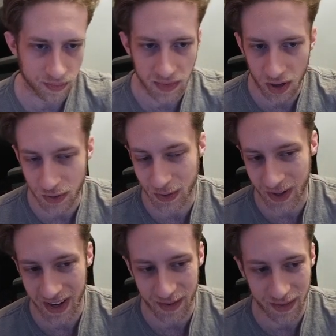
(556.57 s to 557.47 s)
He also can
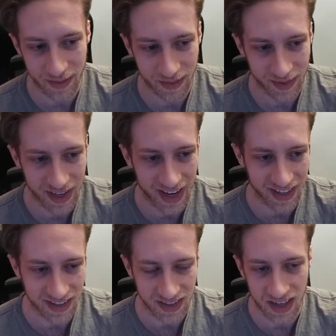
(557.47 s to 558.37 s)
have
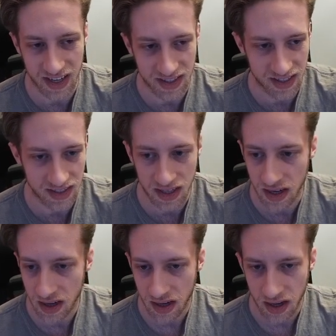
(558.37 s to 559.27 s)
kings and aces,
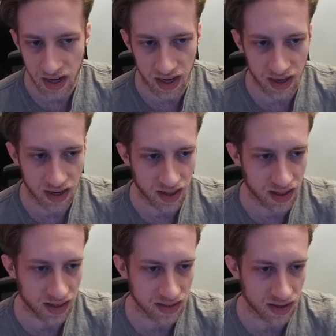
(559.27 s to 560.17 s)
and I
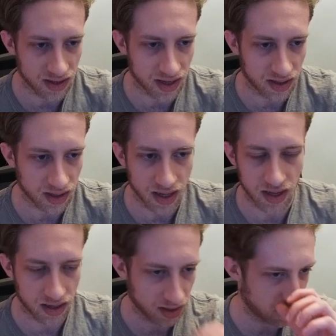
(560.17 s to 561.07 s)
think it's unlikely
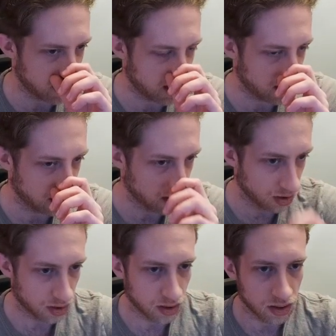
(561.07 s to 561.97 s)
that he
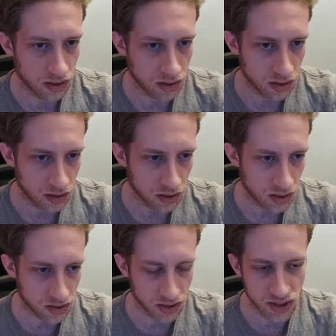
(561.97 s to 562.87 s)

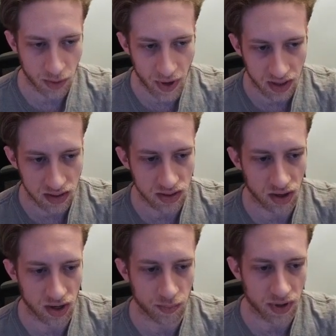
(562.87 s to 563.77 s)
is going to check back this
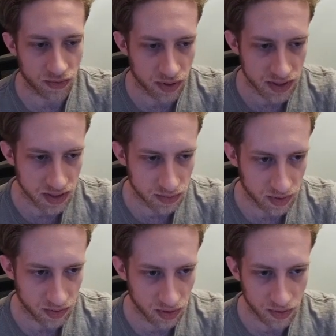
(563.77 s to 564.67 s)
turn and bluff raise this
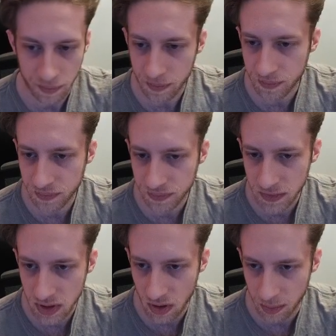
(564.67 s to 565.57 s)
river,
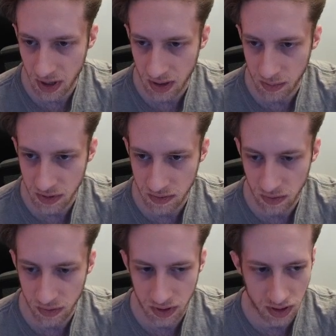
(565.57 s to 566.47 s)
so I'm going to end up just
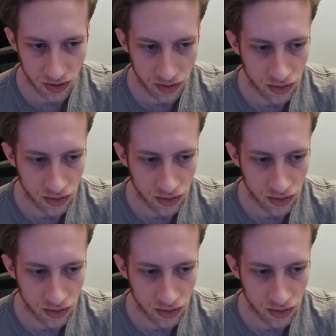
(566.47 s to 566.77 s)
folding here.